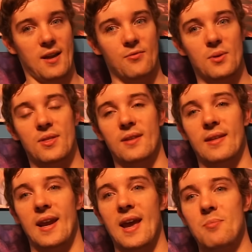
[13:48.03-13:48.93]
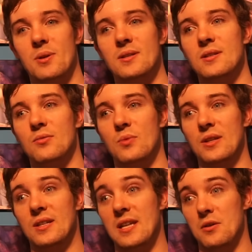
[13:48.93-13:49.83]
everything that happened
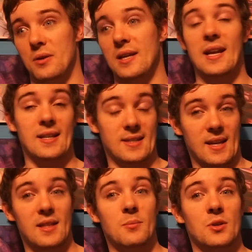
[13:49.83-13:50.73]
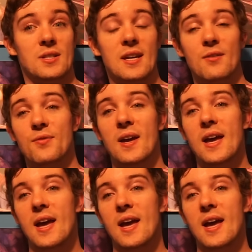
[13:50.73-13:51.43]
with Tyrian and Salem herself.